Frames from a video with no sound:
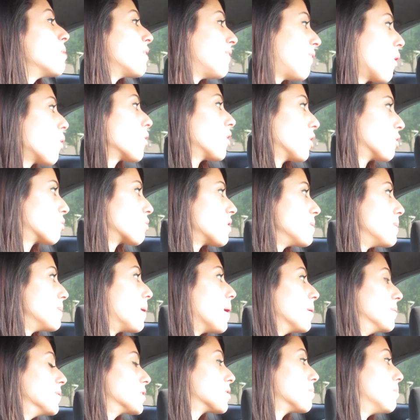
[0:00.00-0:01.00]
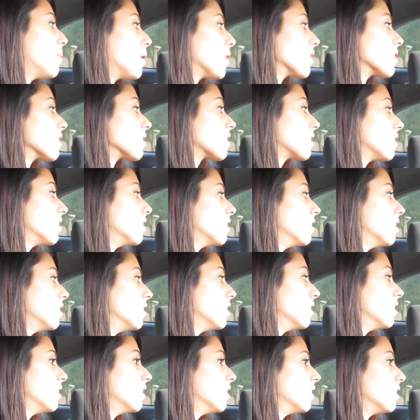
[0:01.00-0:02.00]
before the three months mark. Yeah.
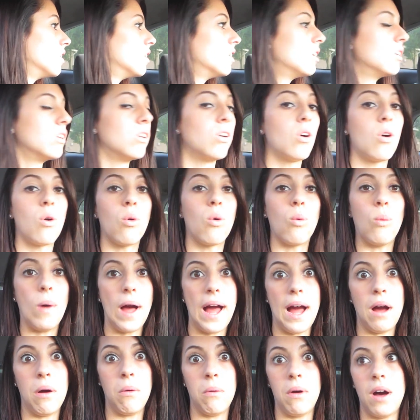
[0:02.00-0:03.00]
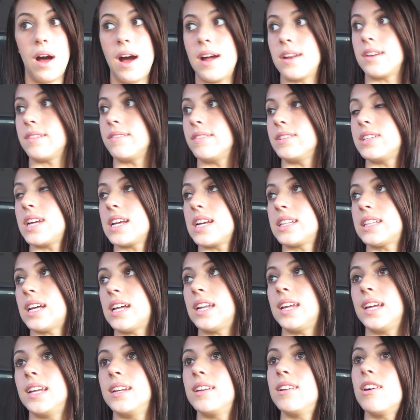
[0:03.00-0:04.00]
Wow, I didn't even take
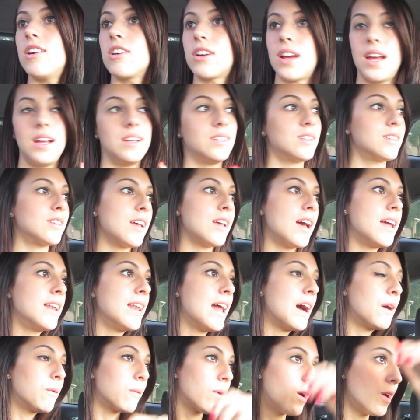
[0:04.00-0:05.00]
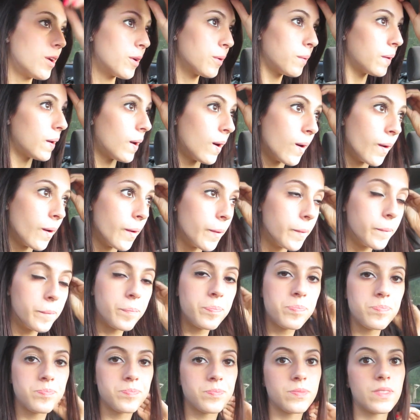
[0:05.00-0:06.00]
that in. Okay, and now we're on our way
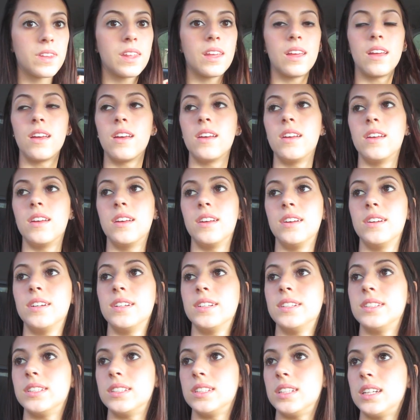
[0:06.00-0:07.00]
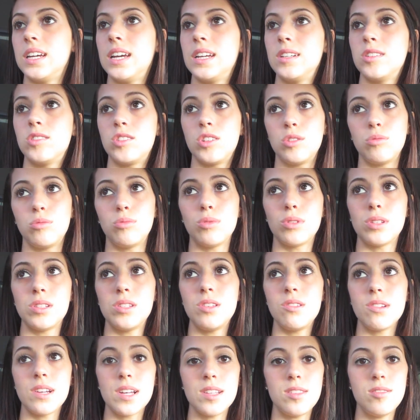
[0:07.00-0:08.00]
home. And so we'll
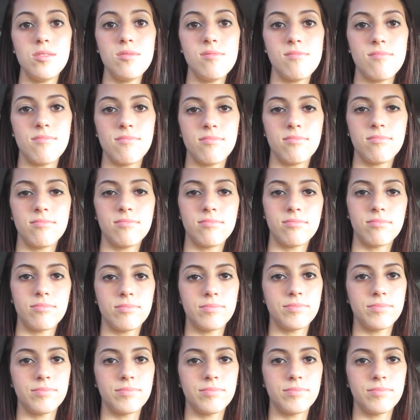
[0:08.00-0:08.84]
see you guys soon